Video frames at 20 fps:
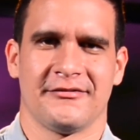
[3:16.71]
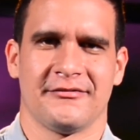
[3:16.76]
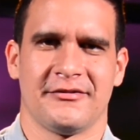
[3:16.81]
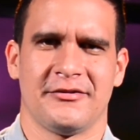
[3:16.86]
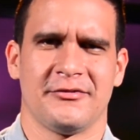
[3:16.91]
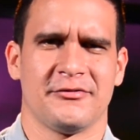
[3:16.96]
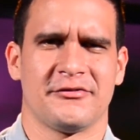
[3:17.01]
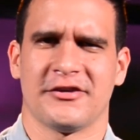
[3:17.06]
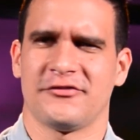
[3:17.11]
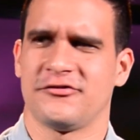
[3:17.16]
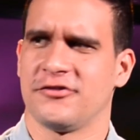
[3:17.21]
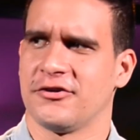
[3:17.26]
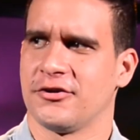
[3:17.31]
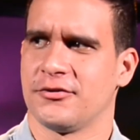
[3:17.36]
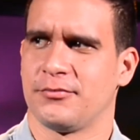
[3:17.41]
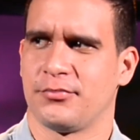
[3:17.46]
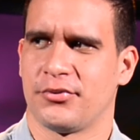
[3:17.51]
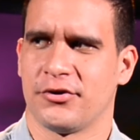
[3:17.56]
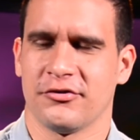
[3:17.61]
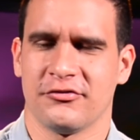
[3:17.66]
she's such a
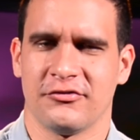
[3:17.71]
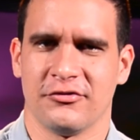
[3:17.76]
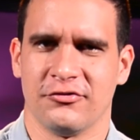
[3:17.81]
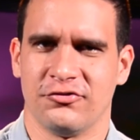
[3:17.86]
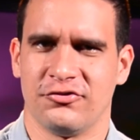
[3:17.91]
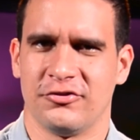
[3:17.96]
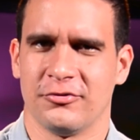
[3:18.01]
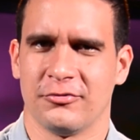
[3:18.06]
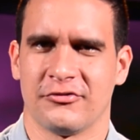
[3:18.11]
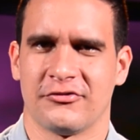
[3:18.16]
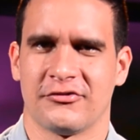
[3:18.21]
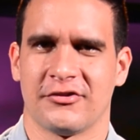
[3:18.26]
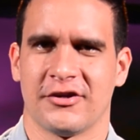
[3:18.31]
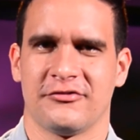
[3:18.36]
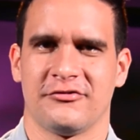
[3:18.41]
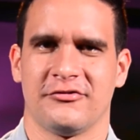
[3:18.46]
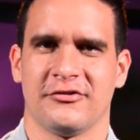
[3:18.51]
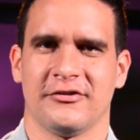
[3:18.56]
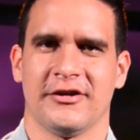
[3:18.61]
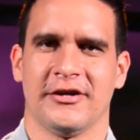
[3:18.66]
good person, she was
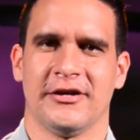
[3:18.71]
such